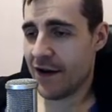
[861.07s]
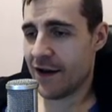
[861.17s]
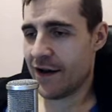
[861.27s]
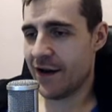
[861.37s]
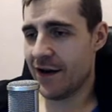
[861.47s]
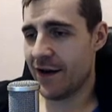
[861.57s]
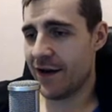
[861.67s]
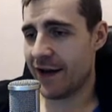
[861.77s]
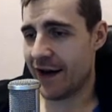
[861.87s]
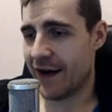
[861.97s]

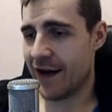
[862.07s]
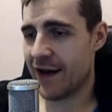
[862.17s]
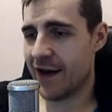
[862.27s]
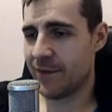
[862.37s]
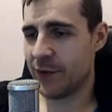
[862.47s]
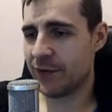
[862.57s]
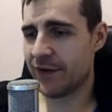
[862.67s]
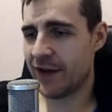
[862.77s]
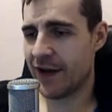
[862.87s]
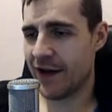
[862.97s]
Yeah.
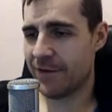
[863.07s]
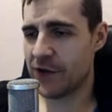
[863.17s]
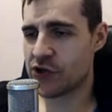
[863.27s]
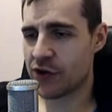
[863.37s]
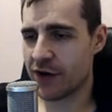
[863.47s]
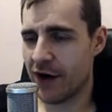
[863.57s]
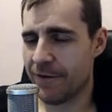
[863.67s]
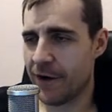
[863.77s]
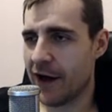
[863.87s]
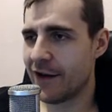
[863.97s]
Mute feature off
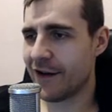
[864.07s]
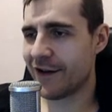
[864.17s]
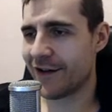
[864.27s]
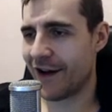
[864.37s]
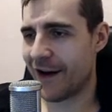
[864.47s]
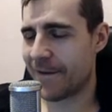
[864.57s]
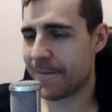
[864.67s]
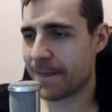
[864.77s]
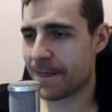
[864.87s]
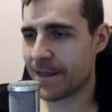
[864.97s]
on. Yeah.
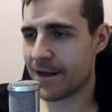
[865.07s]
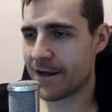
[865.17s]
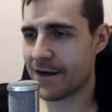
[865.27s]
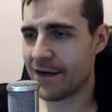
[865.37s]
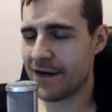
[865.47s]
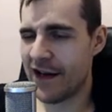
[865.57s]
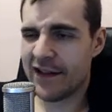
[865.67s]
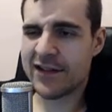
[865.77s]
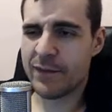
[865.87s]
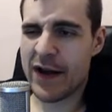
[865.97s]
It
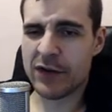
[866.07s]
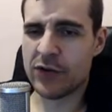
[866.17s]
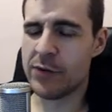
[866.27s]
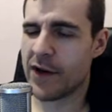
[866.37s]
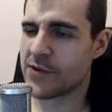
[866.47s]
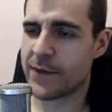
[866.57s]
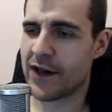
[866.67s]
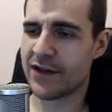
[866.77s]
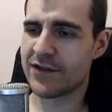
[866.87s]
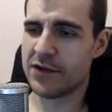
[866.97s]
doesn't matter too much
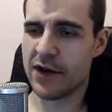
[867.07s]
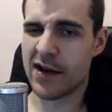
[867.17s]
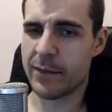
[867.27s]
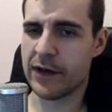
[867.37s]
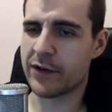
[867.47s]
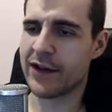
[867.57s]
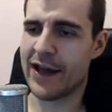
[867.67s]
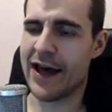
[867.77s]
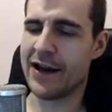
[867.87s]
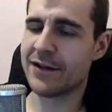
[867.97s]
because you're not gonna be looking
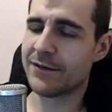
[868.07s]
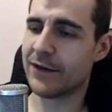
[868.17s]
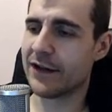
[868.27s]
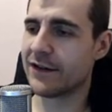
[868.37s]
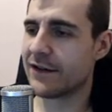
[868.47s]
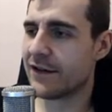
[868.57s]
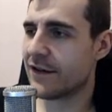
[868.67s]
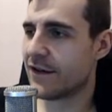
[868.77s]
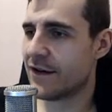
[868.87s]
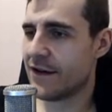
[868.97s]
at it, but
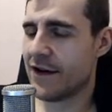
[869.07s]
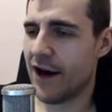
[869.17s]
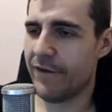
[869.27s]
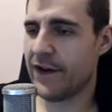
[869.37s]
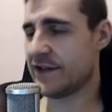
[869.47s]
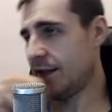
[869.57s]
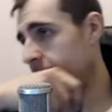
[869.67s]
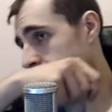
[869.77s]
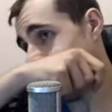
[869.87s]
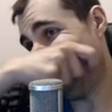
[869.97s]

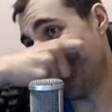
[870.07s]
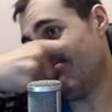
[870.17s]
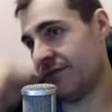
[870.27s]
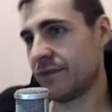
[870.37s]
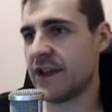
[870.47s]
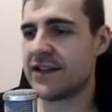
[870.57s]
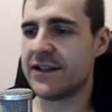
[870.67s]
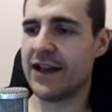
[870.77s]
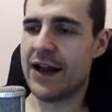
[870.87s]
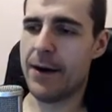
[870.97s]
obviously this is
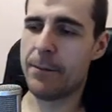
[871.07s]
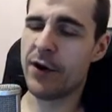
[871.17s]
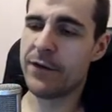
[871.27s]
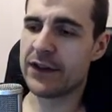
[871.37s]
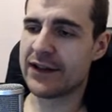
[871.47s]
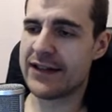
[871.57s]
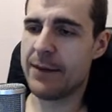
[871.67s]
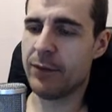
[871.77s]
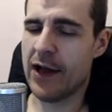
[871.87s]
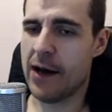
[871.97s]
a perfect
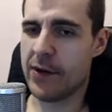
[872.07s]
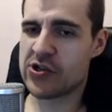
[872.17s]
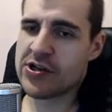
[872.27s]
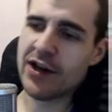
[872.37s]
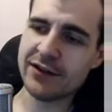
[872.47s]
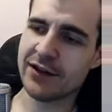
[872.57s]
example how much thought